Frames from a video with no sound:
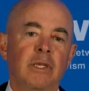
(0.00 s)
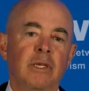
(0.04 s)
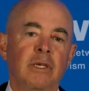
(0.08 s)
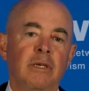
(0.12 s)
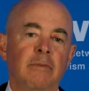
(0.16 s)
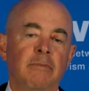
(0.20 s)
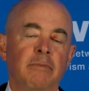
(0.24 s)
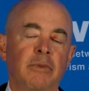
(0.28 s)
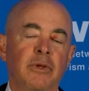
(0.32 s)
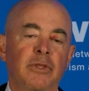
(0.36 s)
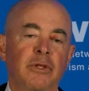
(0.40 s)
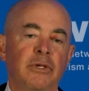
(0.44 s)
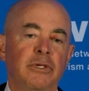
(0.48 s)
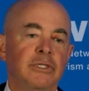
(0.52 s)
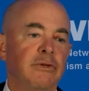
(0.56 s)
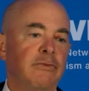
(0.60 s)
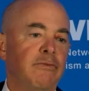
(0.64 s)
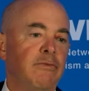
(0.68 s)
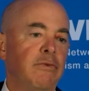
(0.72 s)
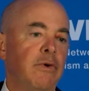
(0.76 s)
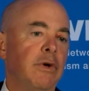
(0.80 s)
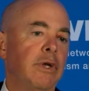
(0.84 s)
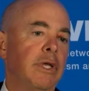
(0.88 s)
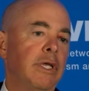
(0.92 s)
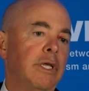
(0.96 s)
But there's a
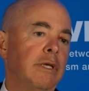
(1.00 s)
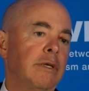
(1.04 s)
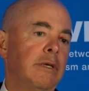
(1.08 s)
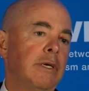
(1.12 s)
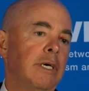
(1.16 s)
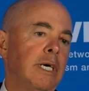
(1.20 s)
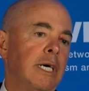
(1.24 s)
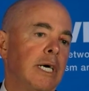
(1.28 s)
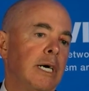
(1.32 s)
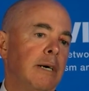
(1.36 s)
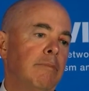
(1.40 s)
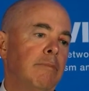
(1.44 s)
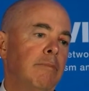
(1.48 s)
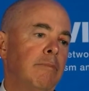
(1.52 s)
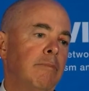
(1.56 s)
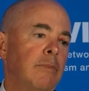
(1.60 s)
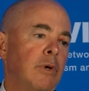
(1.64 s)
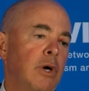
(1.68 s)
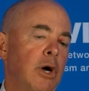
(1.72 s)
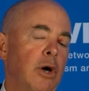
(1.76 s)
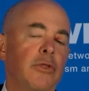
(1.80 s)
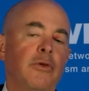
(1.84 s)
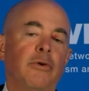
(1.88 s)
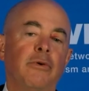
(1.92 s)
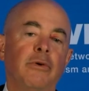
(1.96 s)
very
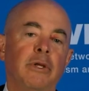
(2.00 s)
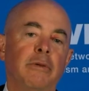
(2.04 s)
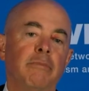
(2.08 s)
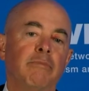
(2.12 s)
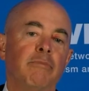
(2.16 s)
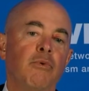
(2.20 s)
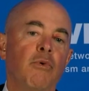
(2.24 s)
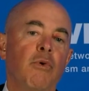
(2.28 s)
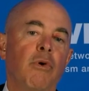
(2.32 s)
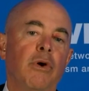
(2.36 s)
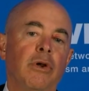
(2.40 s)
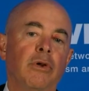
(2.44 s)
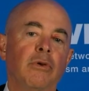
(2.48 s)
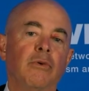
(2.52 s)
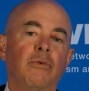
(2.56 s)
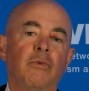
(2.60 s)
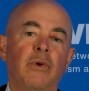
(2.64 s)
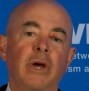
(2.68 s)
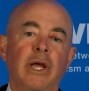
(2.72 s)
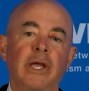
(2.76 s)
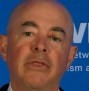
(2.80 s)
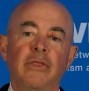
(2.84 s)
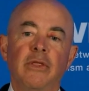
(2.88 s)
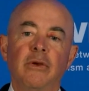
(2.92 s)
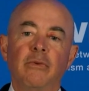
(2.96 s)
other important
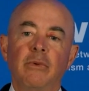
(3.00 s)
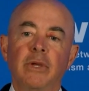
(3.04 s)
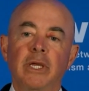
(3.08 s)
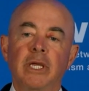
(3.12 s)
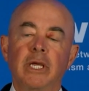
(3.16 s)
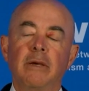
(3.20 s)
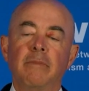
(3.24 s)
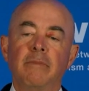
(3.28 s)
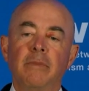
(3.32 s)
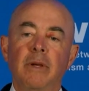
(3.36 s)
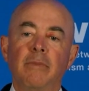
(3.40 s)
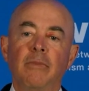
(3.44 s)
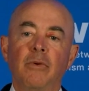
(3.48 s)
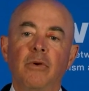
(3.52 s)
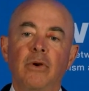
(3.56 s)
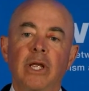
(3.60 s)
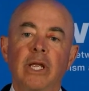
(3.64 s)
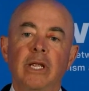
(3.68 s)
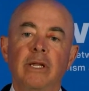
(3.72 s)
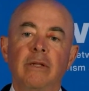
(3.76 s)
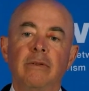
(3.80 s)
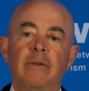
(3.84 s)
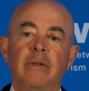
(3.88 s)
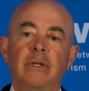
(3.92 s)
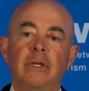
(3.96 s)
way that we
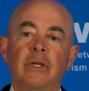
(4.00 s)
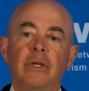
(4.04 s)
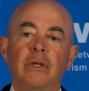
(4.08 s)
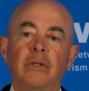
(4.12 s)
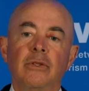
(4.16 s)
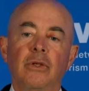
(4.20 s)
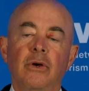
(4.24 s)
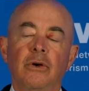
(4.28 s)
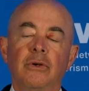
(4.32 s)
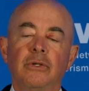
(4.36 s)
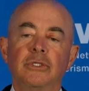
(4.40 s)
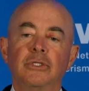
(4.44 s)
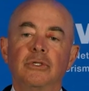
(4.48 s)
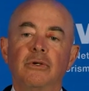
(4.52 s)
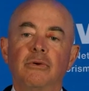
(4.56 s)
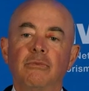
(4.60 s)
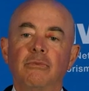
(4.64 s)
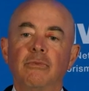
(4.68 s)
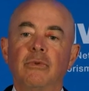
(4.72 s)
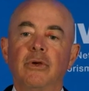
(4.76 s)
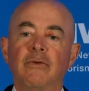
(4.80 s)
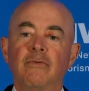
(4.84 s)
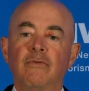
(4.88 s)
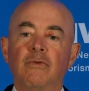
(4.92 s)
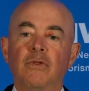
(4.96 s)
commemorate those whom
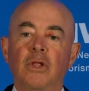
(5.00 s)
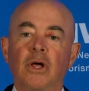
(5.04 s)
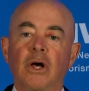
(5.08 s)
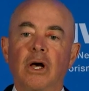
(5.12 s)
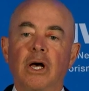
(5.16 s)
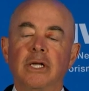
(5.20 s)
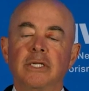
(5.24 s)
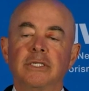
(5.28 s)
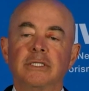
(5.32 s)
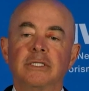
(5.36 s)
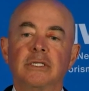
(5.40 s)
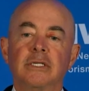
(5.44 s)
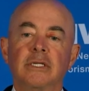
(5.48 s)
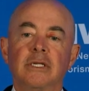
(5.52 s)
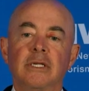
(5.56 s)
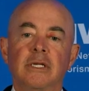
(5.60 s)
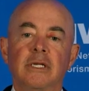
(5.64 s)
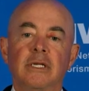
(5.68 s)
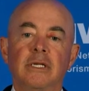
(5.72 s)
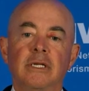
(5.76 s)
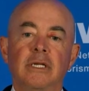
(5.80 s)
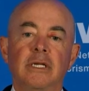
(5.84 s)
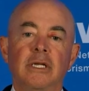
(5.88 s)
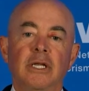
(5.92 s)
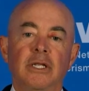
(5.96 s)
we've lost
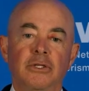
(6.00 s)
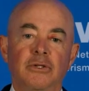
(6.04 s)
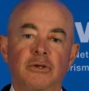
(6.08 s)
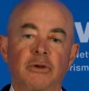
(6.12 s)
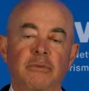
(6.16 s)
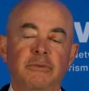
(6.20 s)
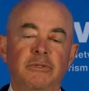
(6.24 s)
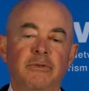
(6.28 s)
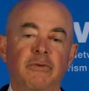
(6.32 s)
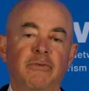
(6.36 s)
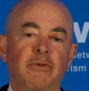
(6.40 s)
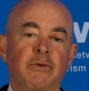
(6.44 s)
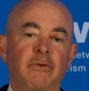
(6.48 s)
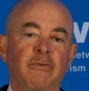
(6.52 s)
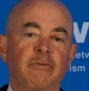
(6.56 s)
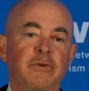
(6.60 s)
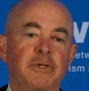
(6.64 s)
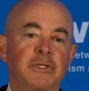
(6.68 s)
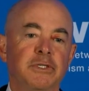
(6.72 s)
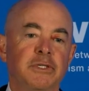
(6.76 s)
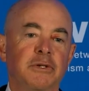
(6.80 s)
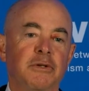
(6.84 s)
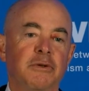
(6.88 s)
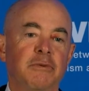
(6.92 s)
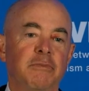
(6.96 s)
in terms of their
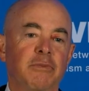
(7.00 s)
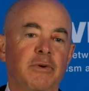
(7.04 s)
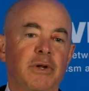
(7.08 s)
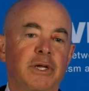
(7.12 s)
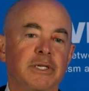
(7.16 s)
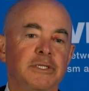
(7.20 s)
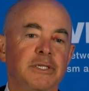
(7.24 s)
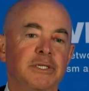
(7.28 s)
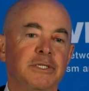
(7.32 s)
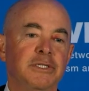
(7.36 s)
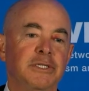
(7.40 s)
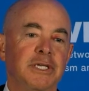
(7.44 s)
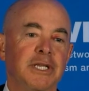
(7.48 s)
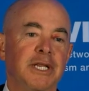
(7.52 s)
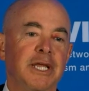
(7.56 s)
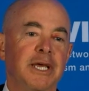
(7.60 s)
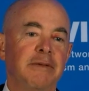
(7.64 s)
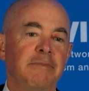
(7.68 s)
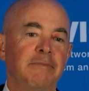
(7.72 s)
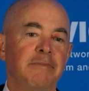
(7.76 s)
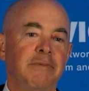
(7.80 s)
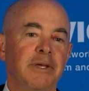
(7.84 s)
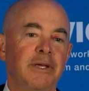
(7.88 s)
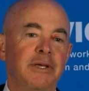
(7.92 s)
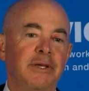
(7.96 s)
physical presence. And
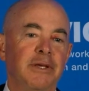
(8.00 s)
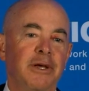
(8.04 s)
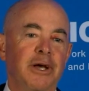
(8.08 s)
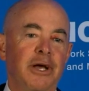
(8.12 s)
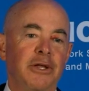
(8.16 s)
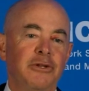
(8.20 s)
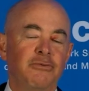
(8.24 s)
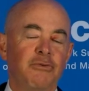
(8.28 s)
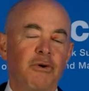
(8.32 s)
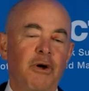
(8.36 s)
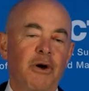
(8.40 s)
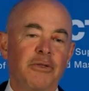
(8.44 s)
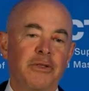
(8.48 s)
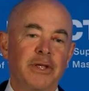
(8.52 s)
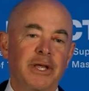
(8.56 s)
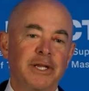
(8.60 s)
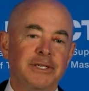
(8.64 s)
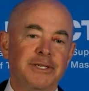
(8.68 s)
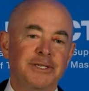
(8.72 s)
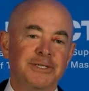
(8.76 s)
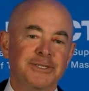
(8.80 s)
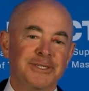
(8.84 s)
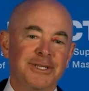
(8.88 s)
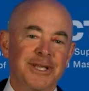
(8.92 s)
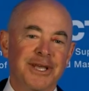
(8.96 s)
I draw that
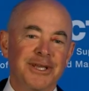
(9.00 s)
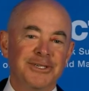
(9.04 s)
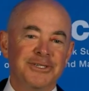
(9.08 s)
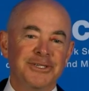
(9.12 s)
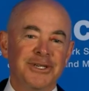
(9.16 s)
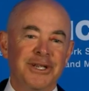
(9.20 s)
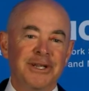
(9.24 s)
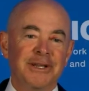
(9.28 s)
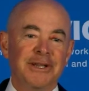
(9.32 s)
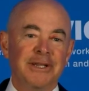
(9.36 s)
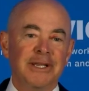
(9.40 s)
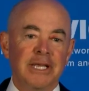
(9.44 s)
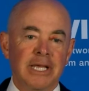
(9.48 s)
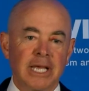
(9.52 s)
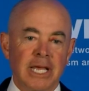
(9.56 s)
distinction.